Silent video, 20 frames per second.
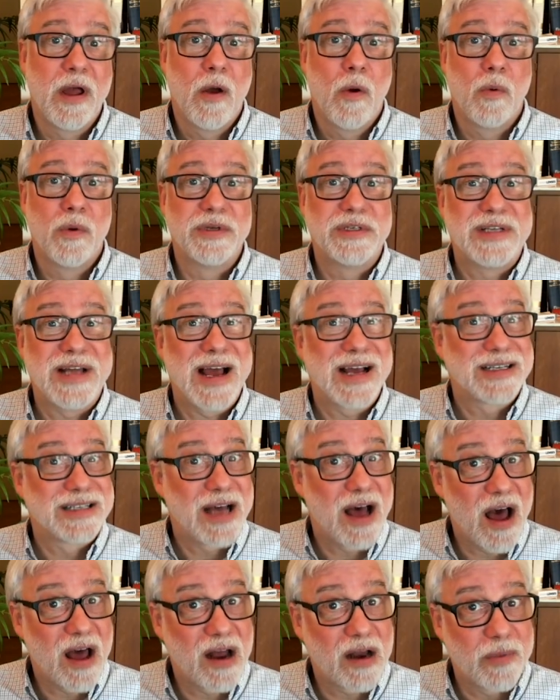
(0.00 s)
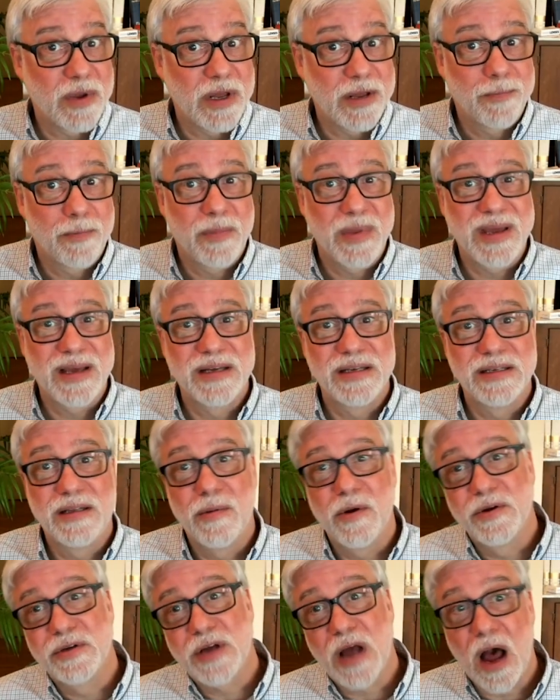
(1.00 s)
was taxonomy, because
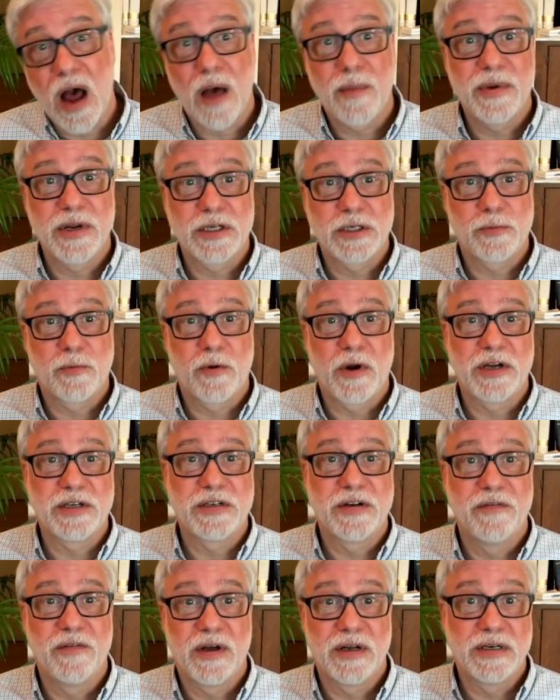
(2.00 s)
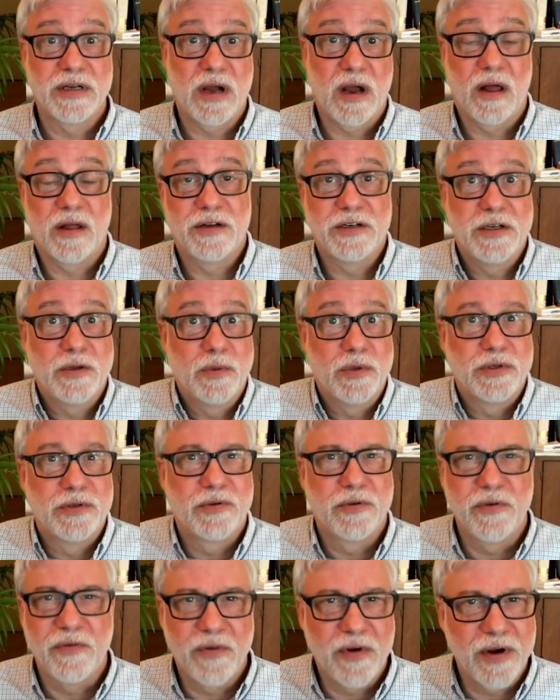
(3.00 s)
the most common expression of ontology was
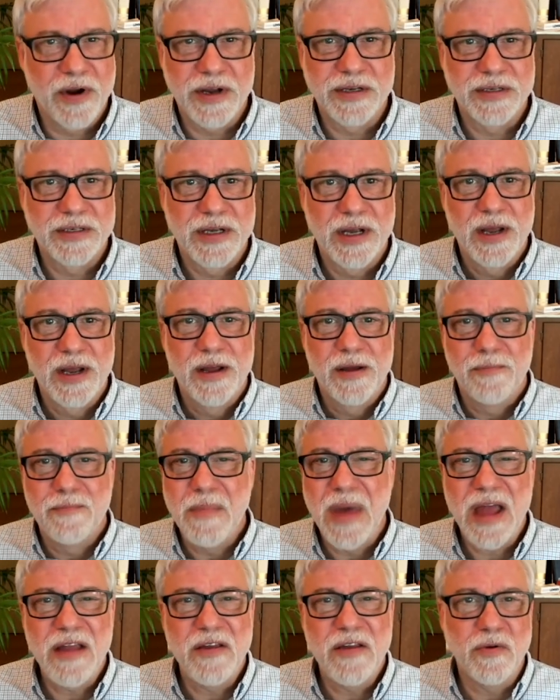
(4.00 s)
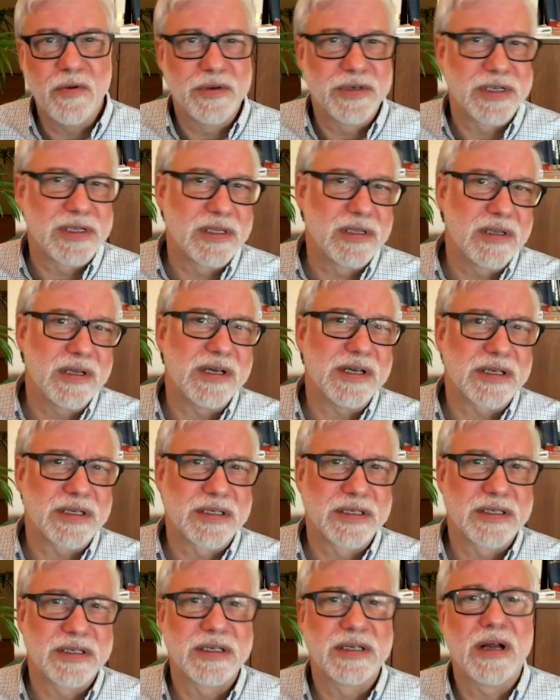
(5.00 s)
through various menus and
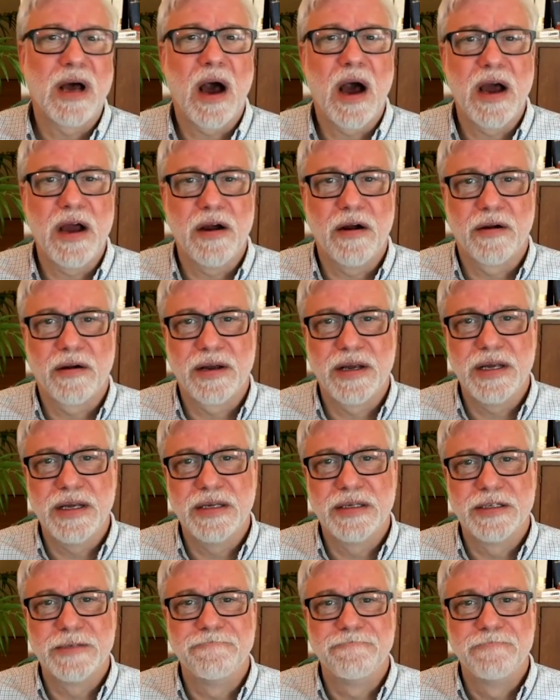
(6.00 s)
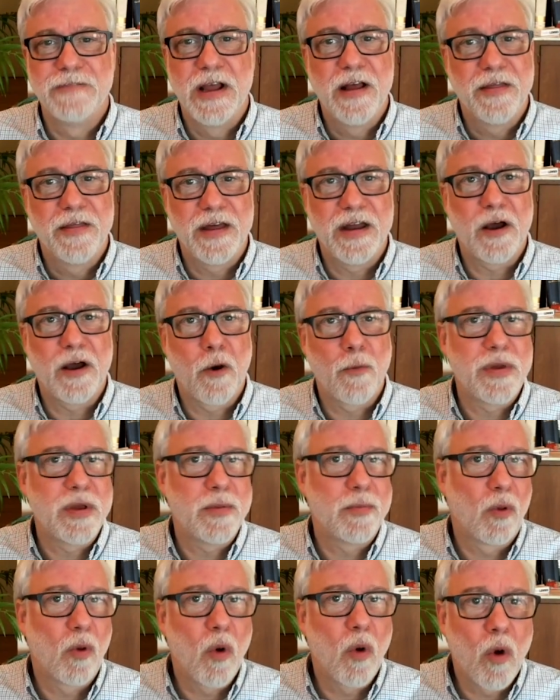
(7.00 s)
lists and hierarchies that help
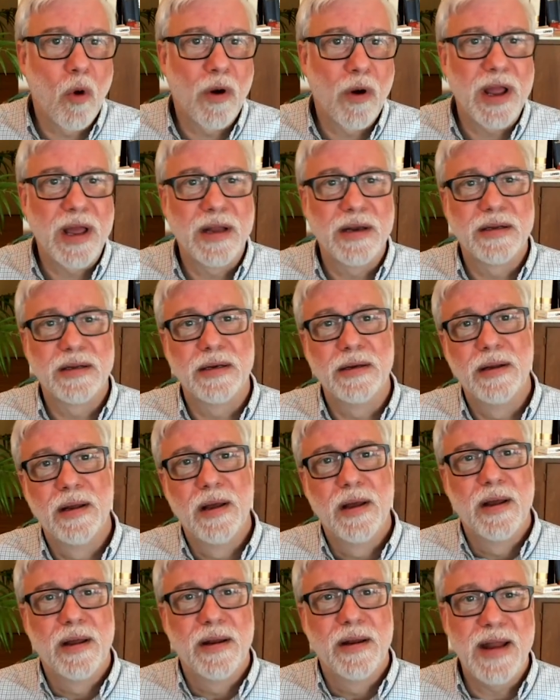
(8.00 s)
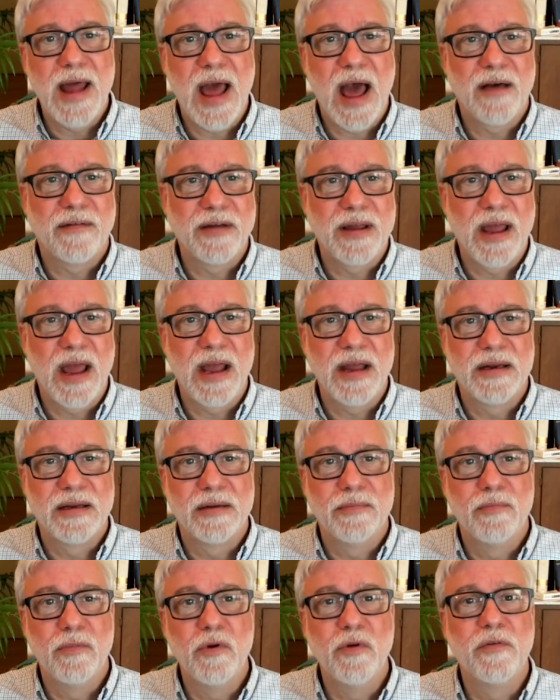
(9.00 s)
people orient and navigate
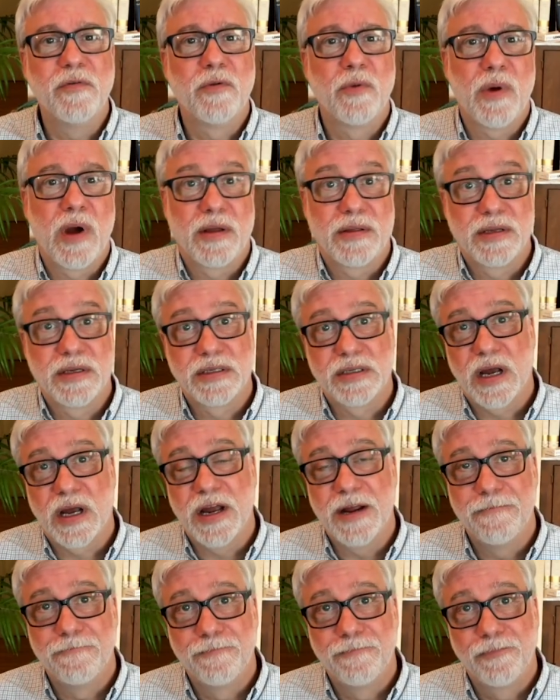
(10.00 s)
and move throughout the site.